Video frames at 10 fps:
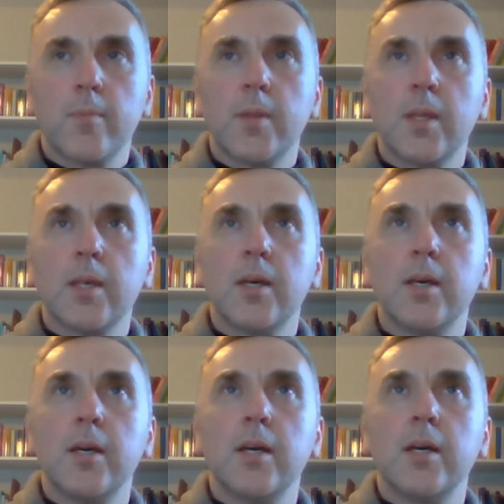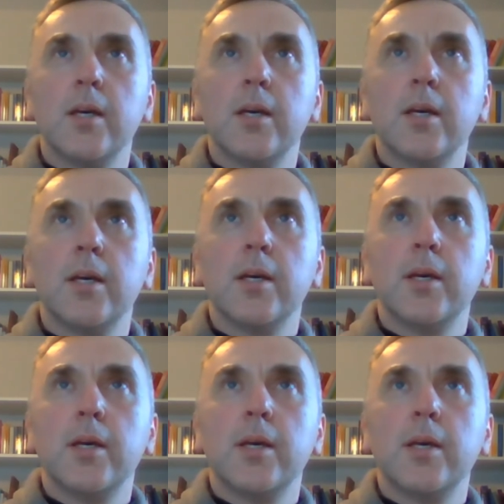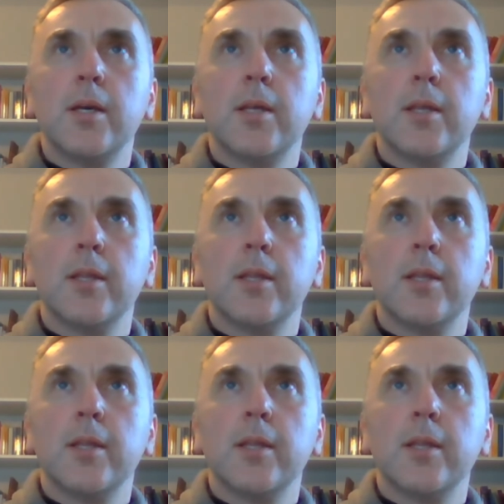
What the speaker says: Nobody speaks.